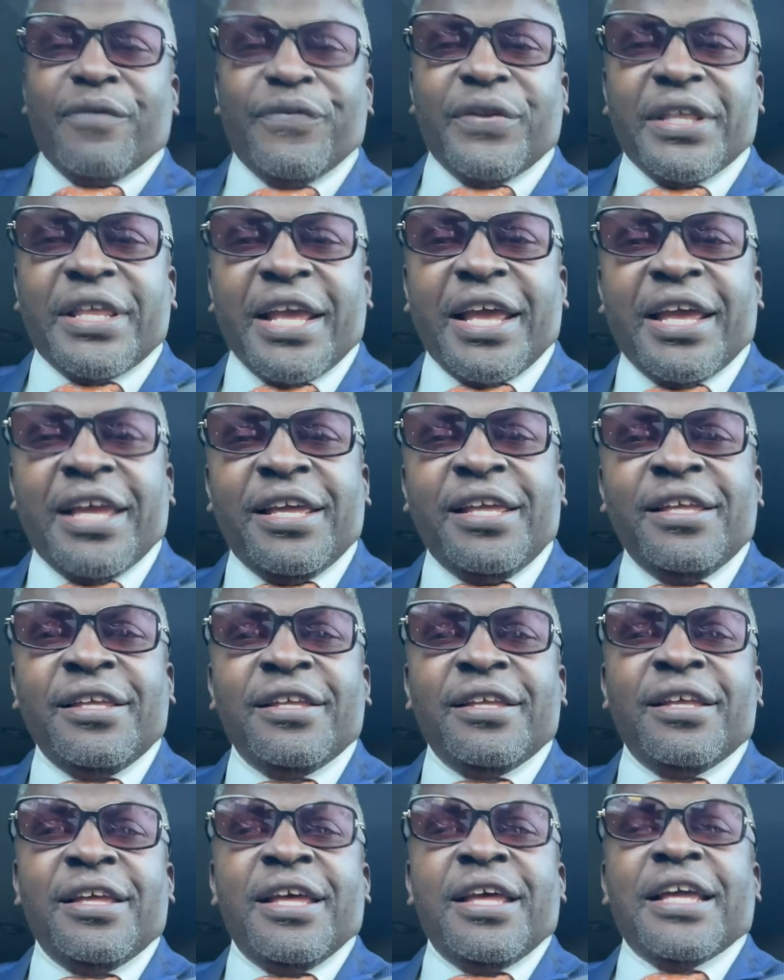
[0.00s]
for the day.
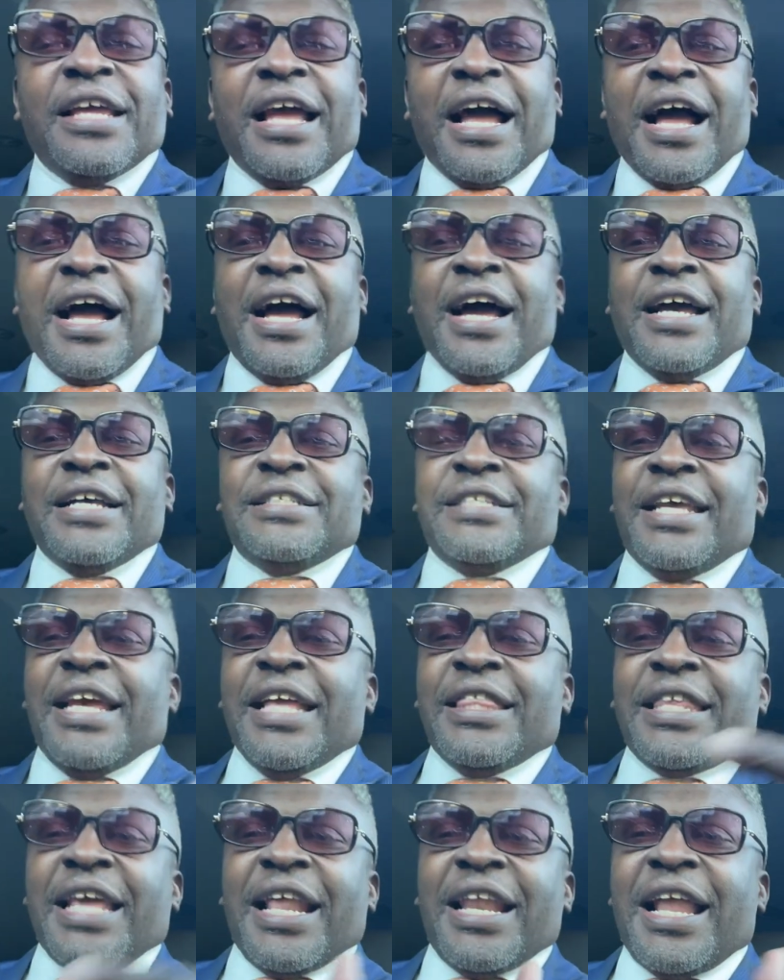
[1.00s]
Guys,
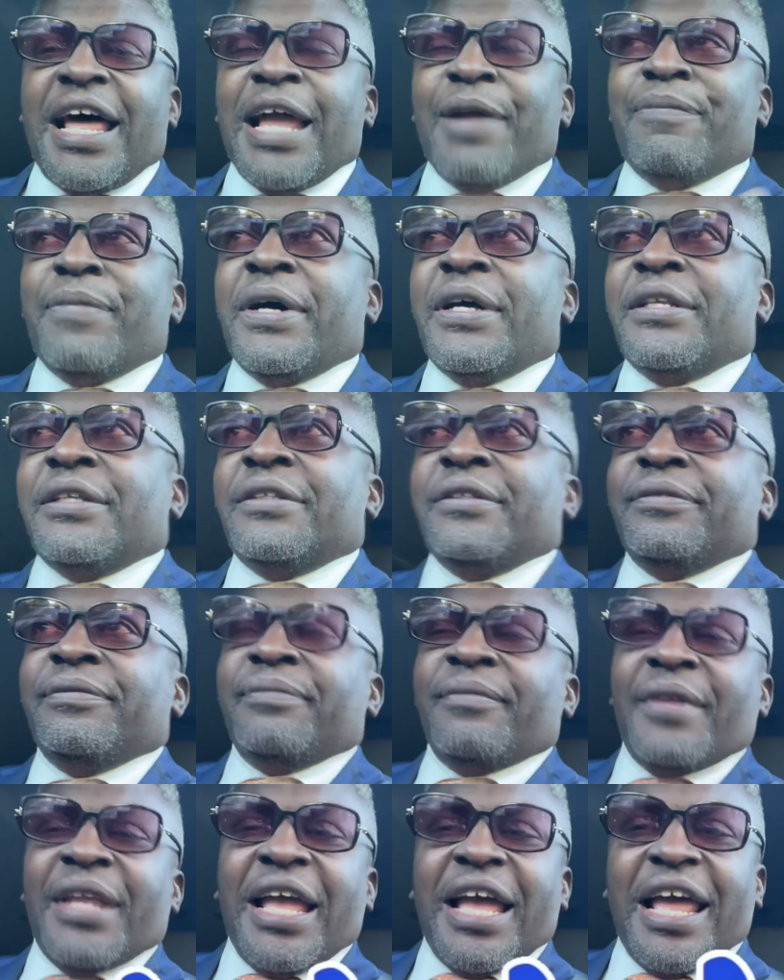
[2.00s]
hit that like button
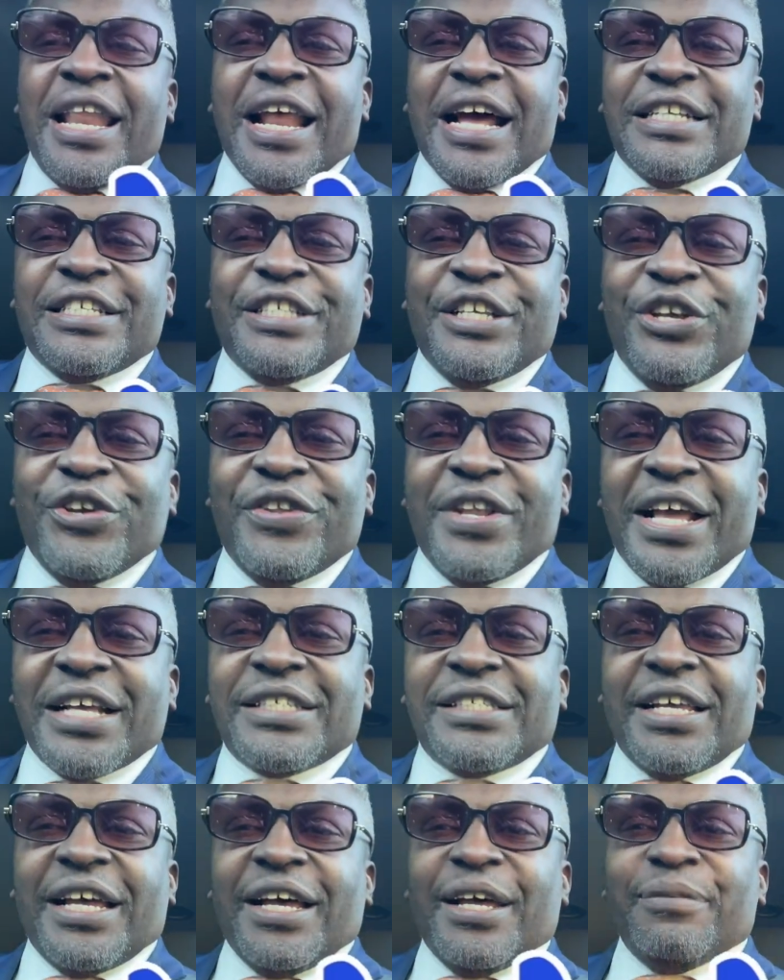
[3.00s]
and I'll see you next
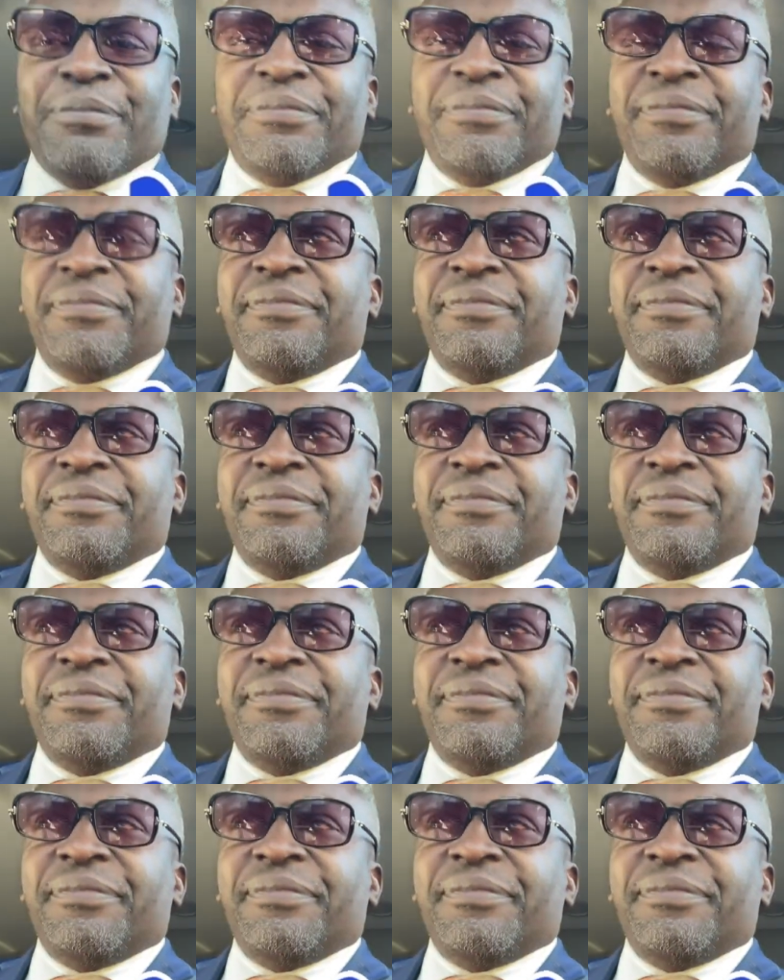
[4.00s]
time.